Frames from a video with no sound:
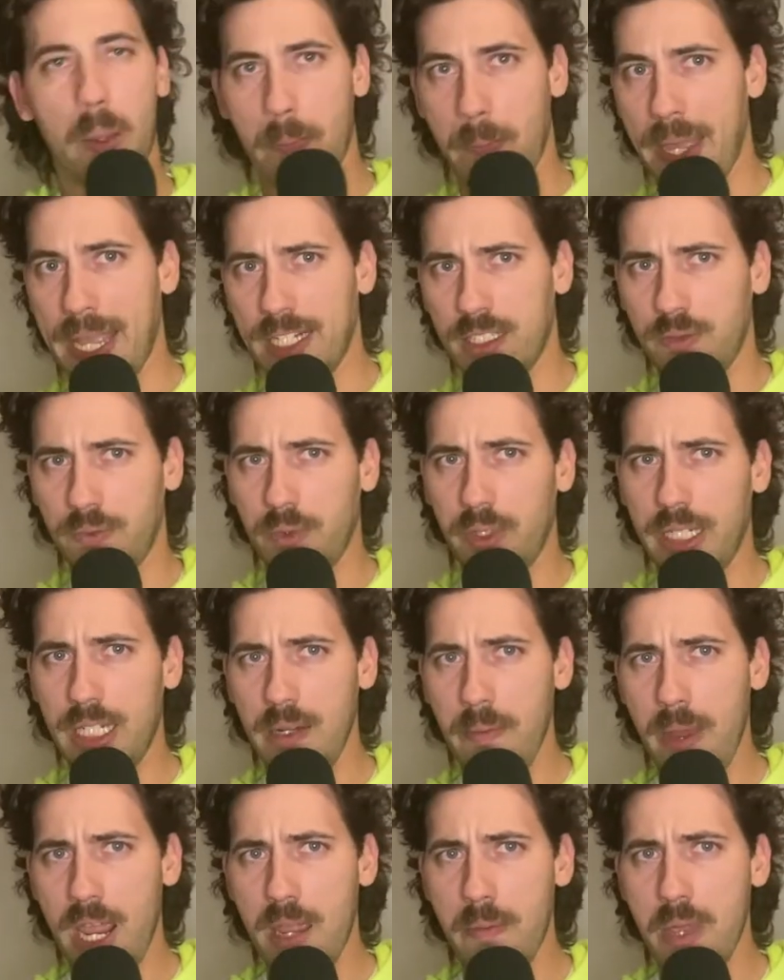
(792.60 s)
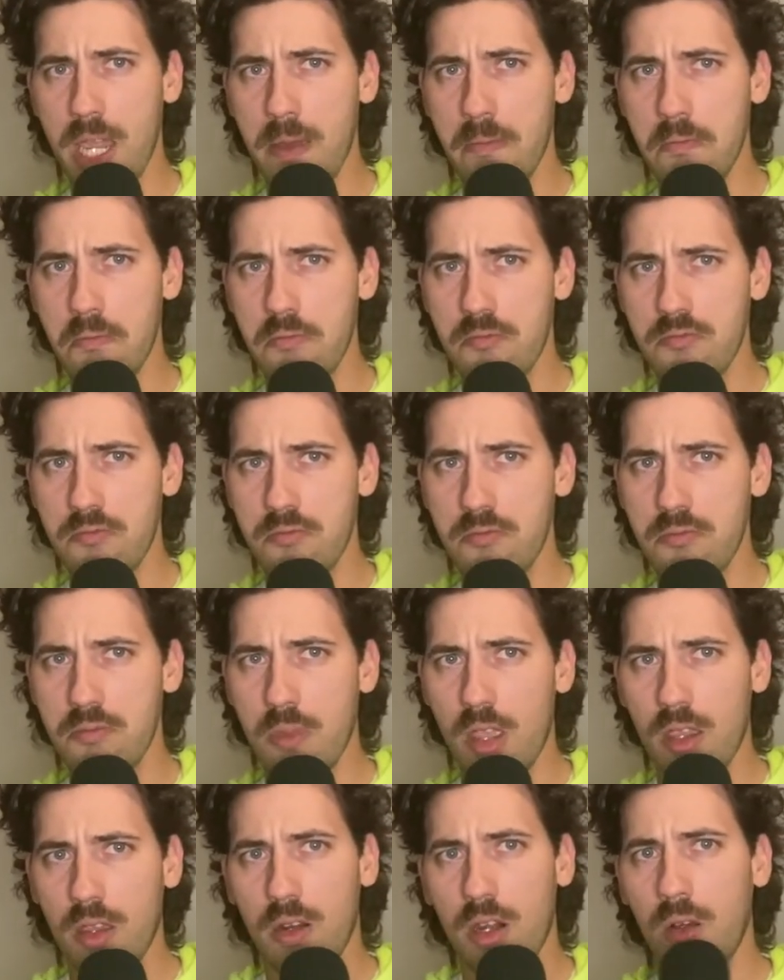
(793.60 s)
Max Fried maybe?
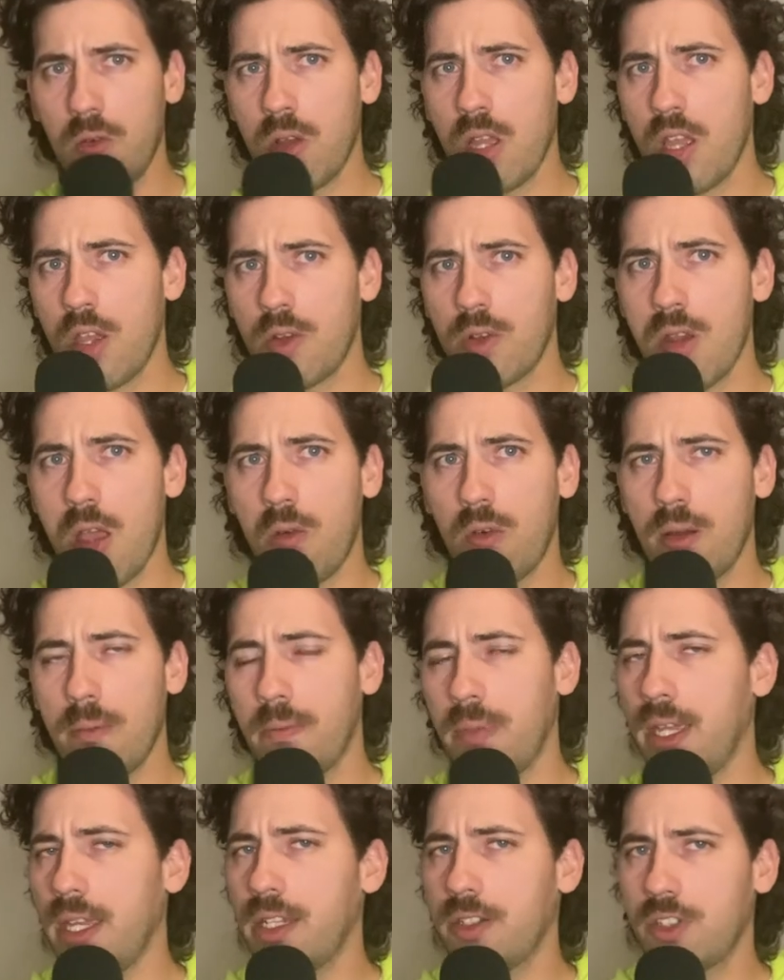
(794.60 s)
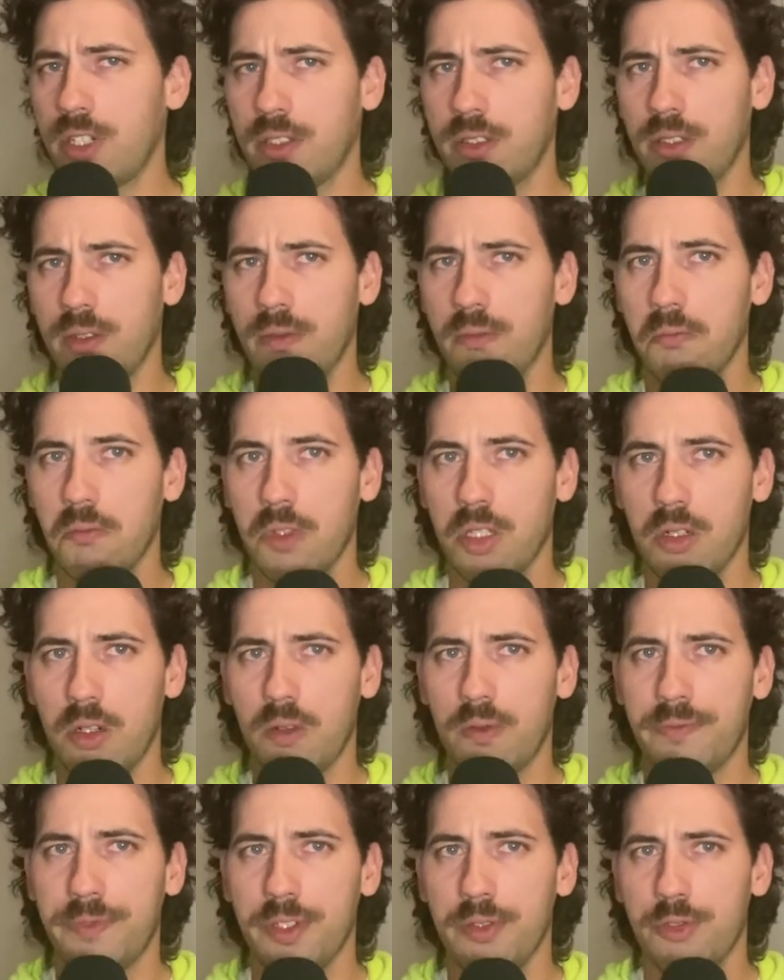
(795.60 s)
You know, no one big, just a, you
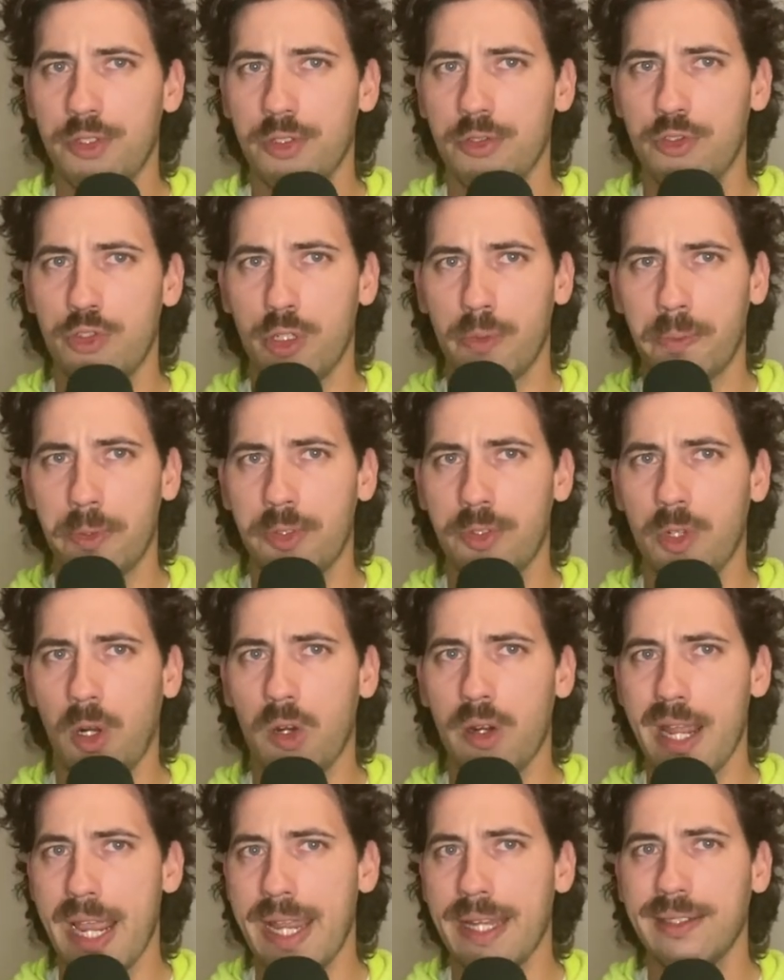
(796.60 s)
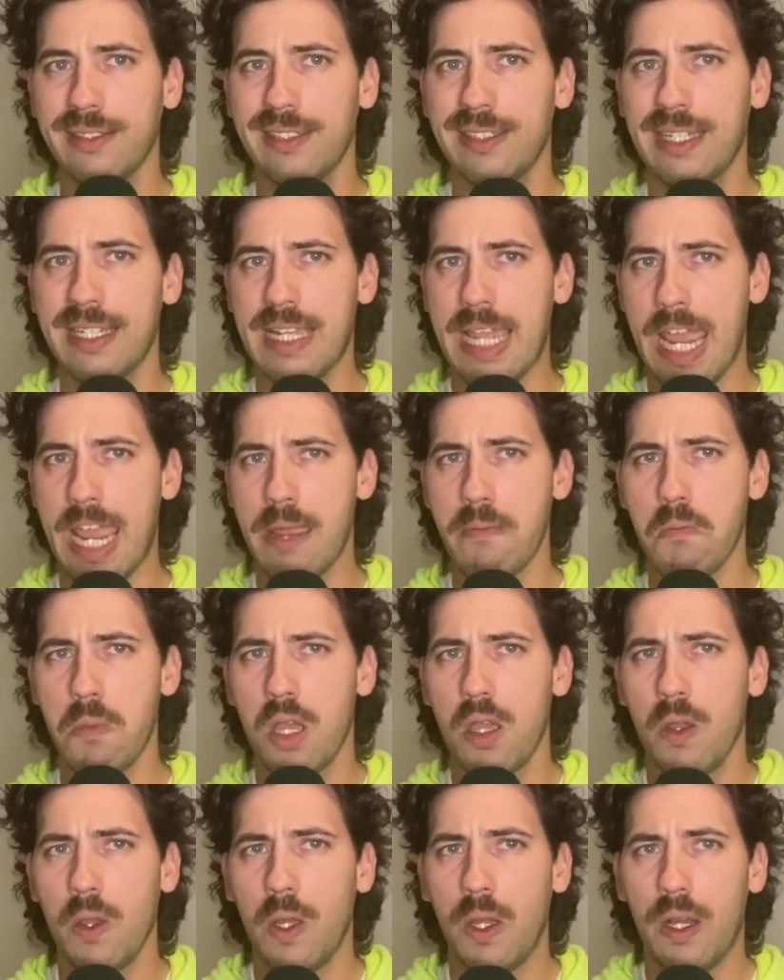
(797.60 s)
know, future superstar ace in the game.
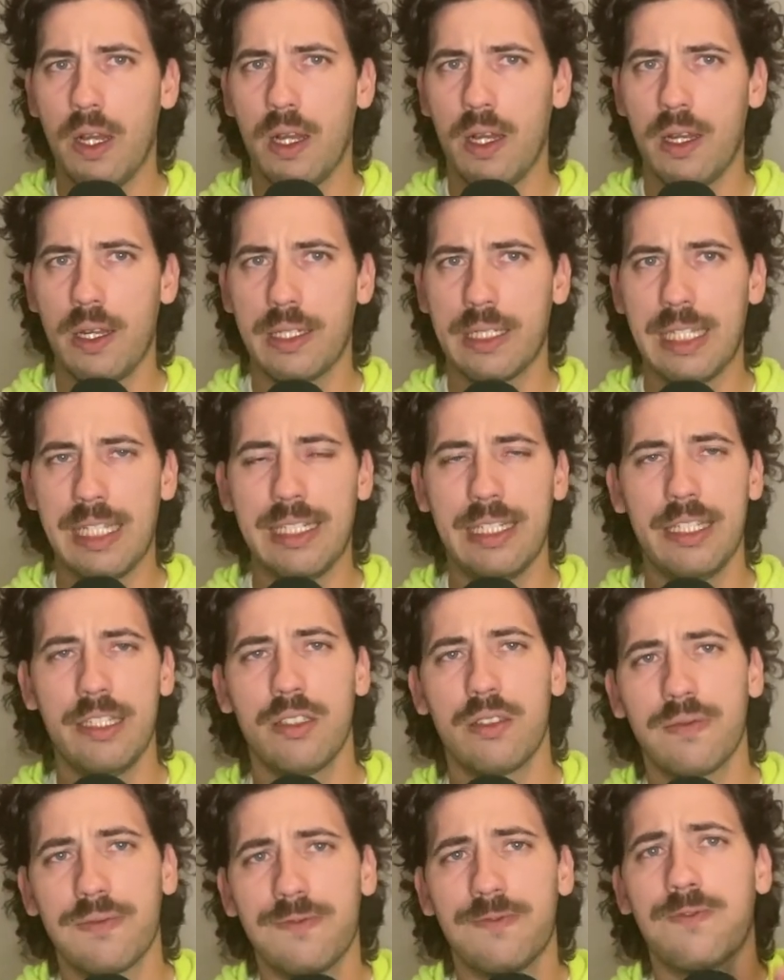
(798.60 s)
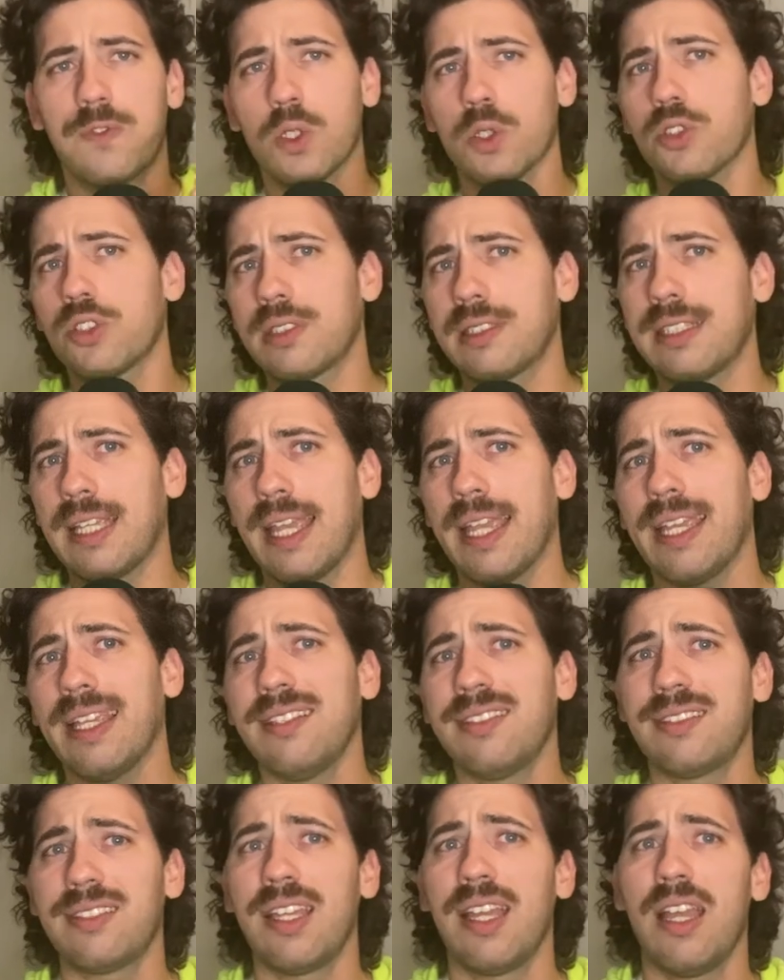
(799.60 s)
Getting his first
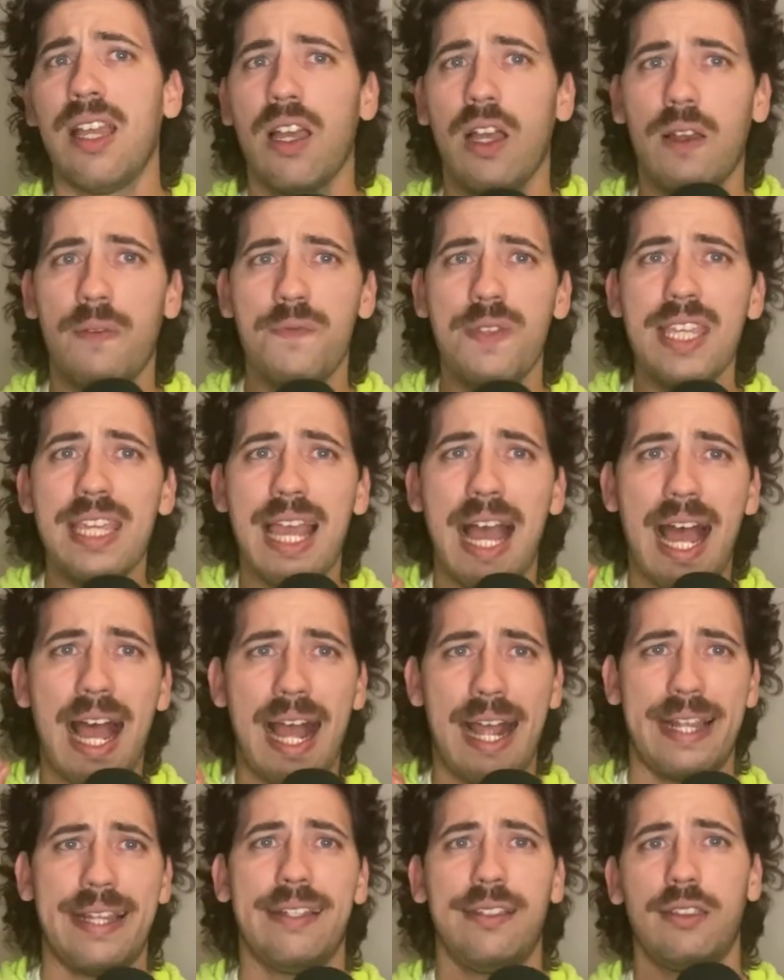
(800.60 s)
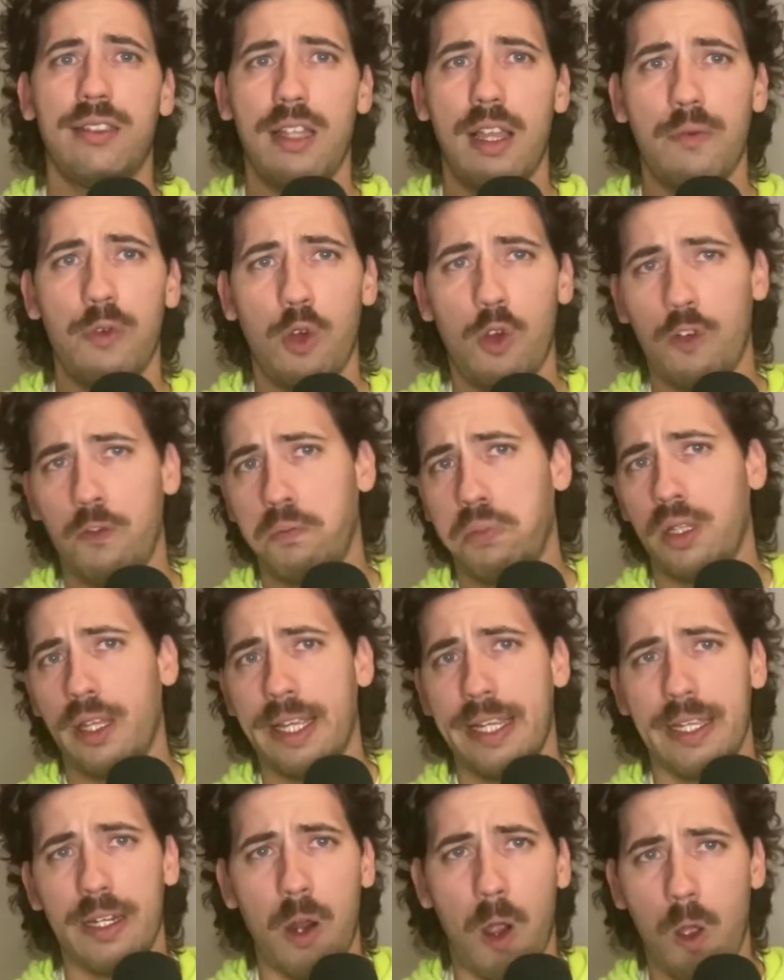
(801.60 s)
taste of the highest level of
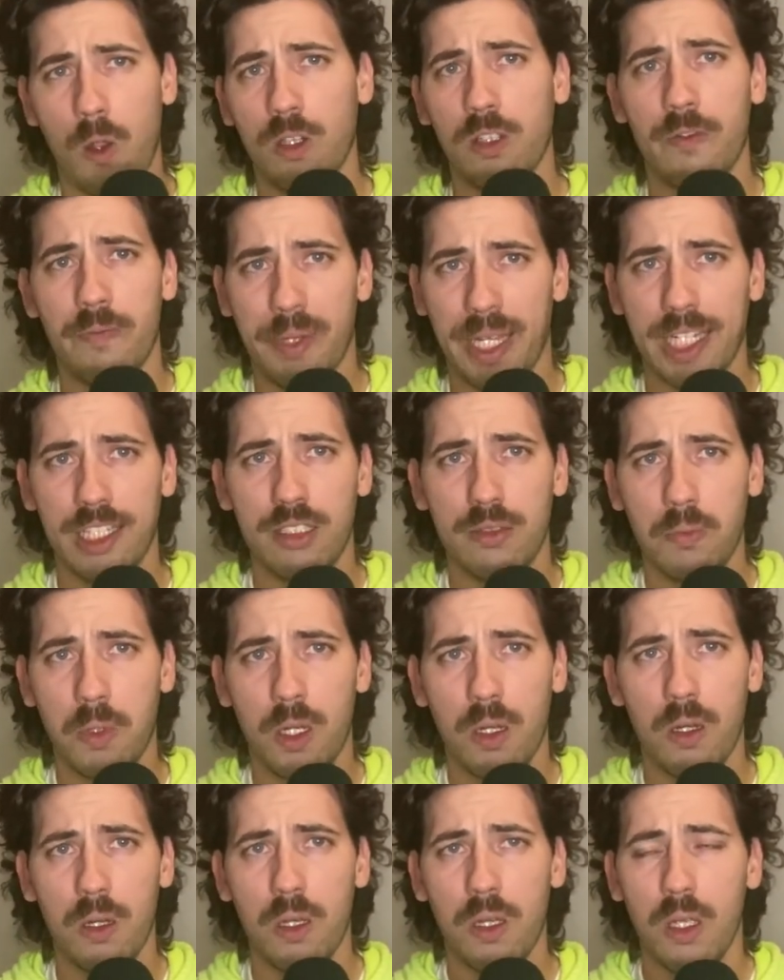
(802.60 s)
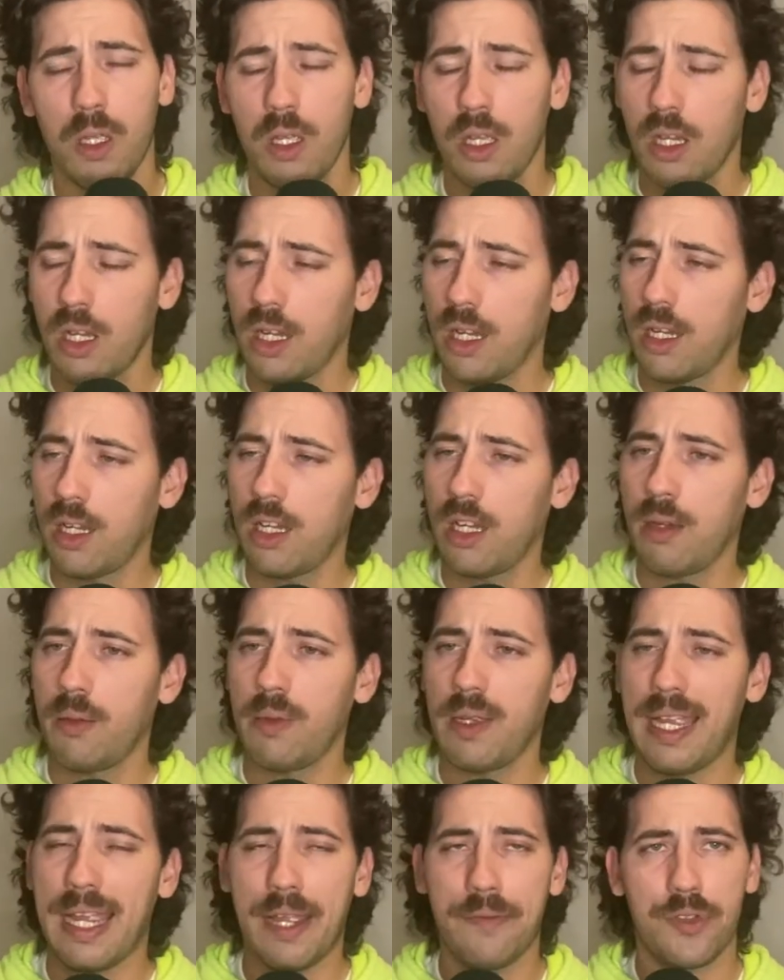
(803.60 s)
play in all of baseball.
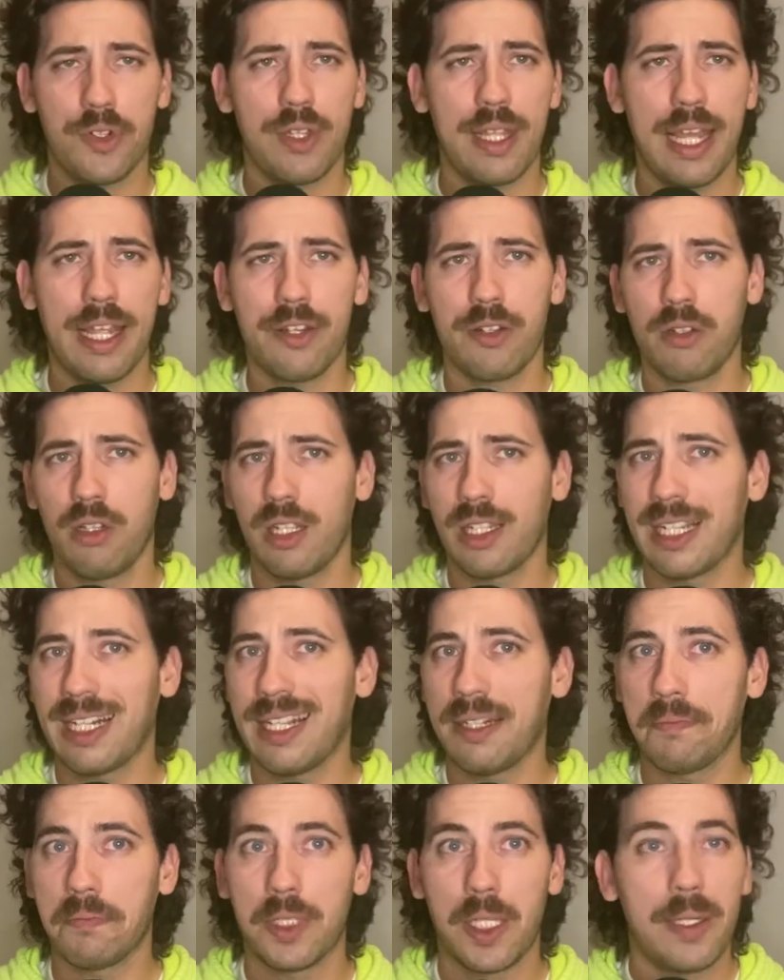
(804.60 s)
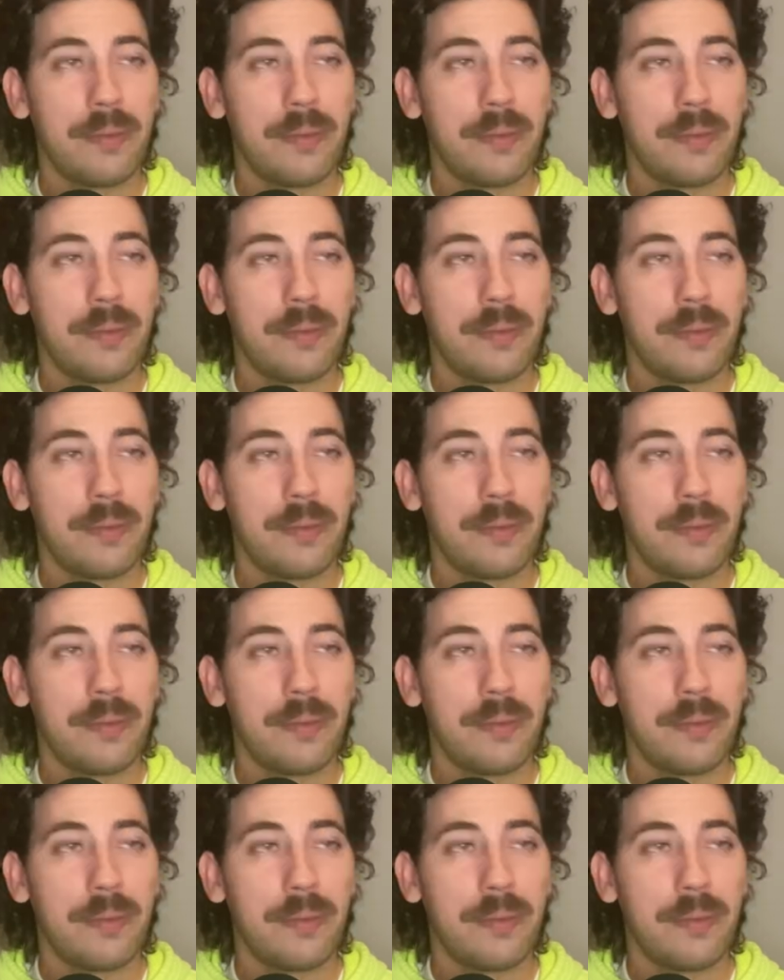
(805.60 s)
After that, you're looking at,